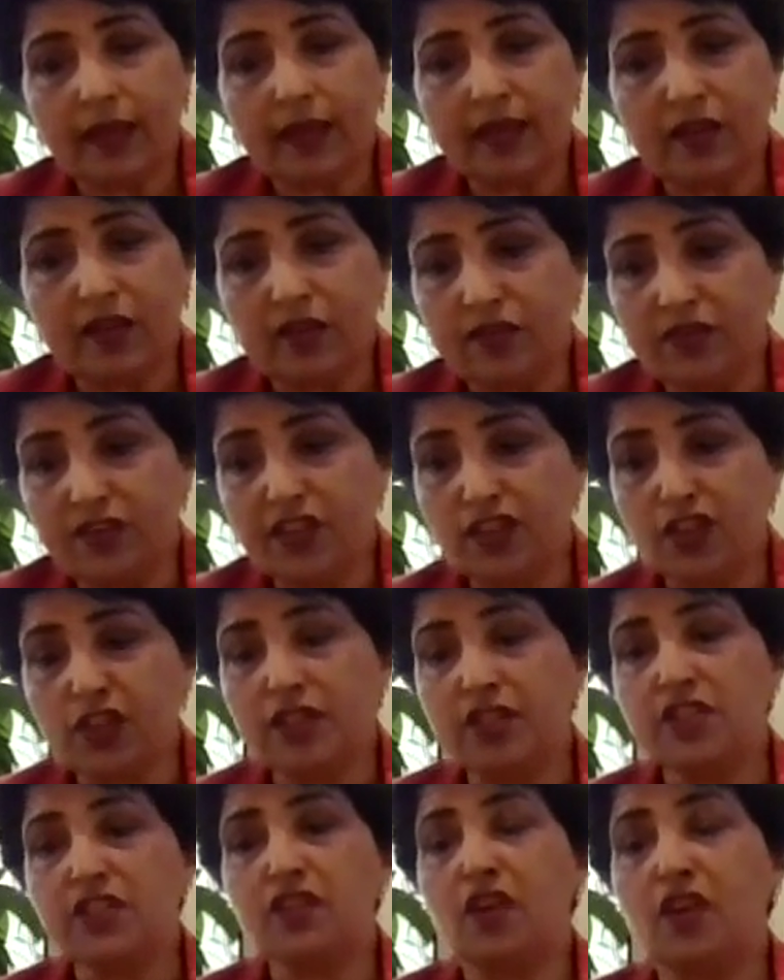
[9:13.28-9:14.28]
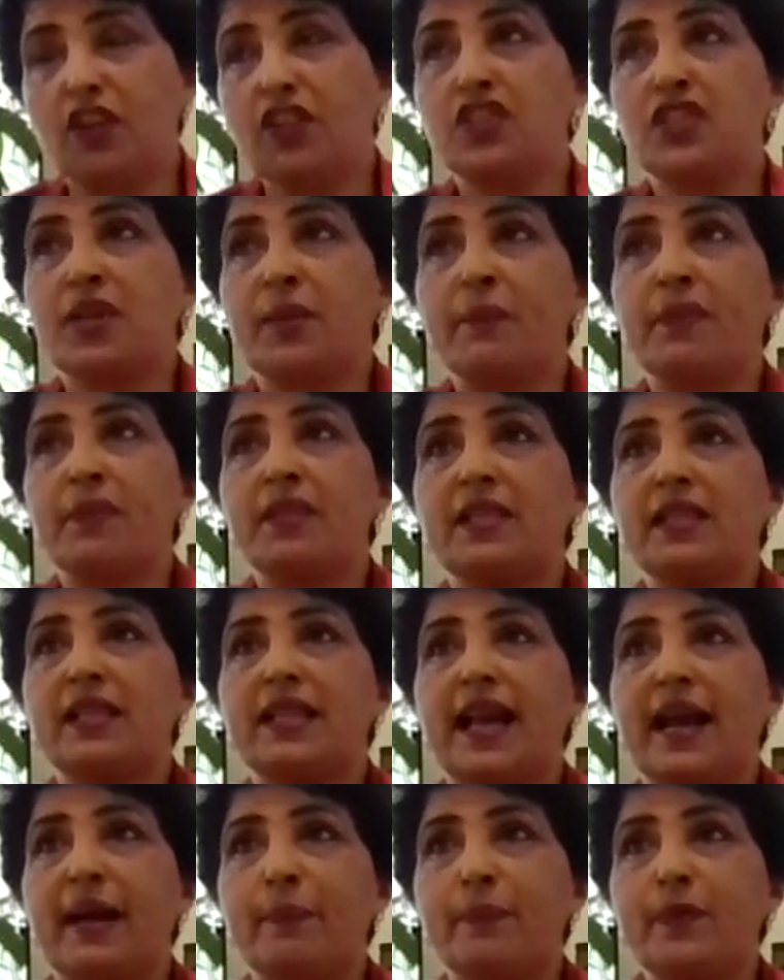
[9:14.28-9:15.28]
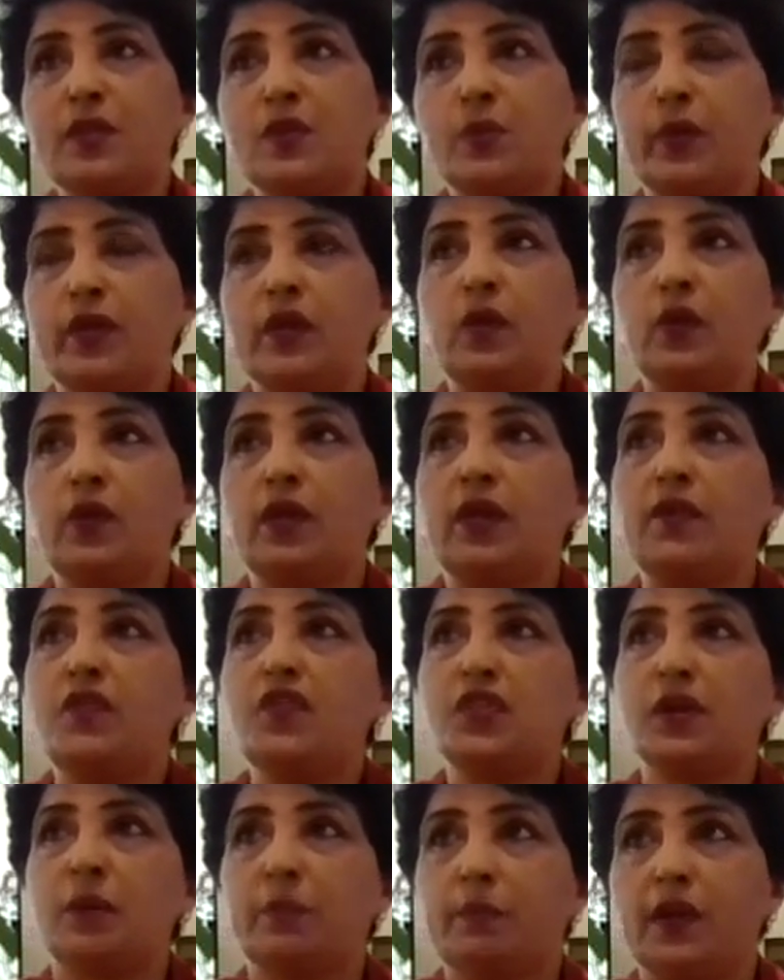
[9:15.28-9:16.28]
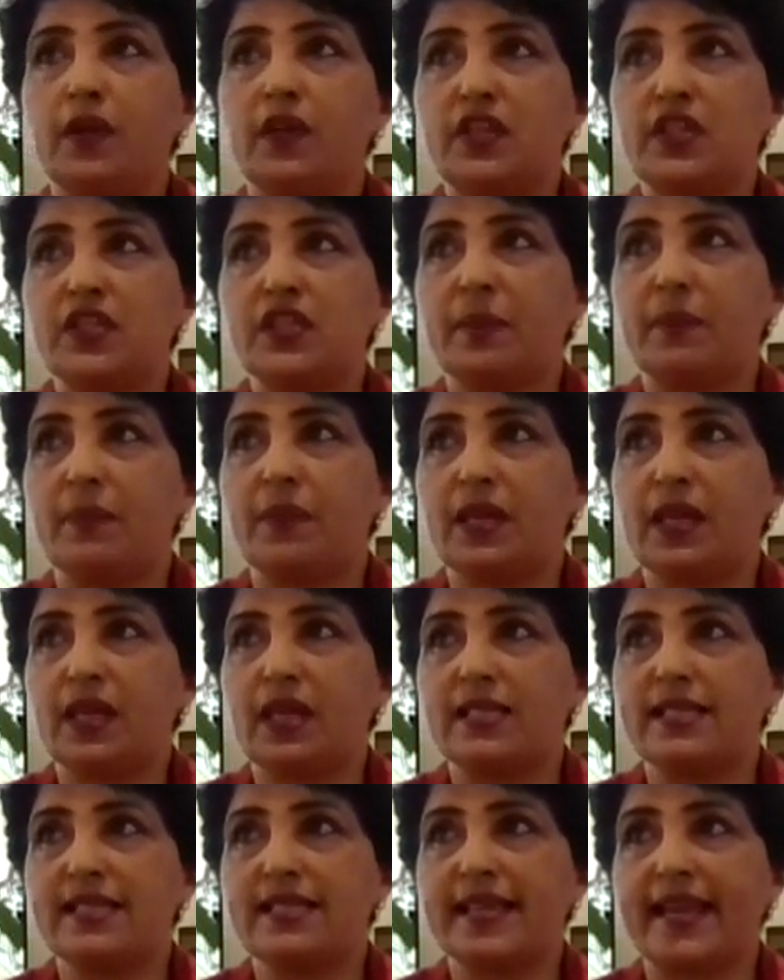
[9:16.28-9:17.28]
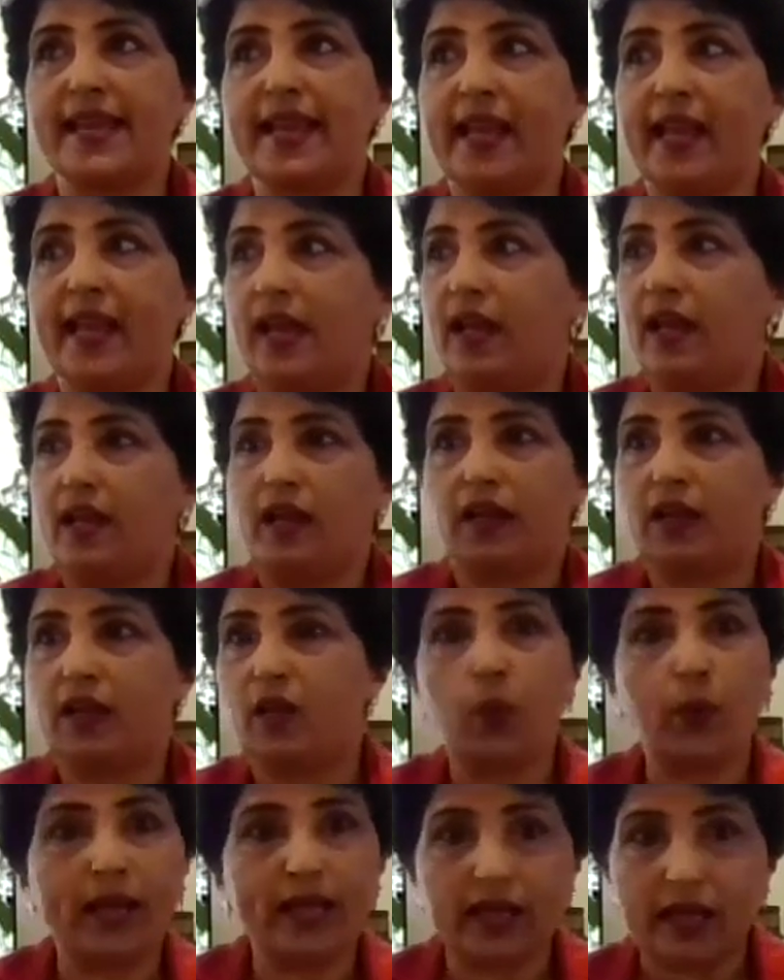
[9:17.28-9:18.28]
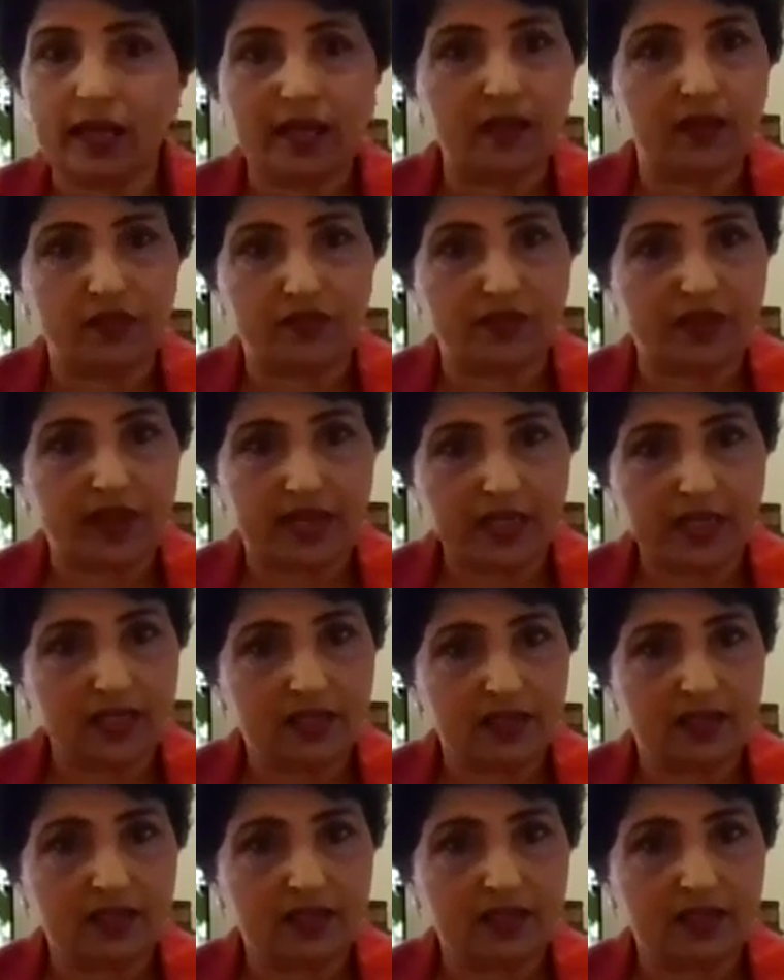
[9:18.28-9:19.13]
innovation is not something that happens when you give somebody something and say, go and innovate.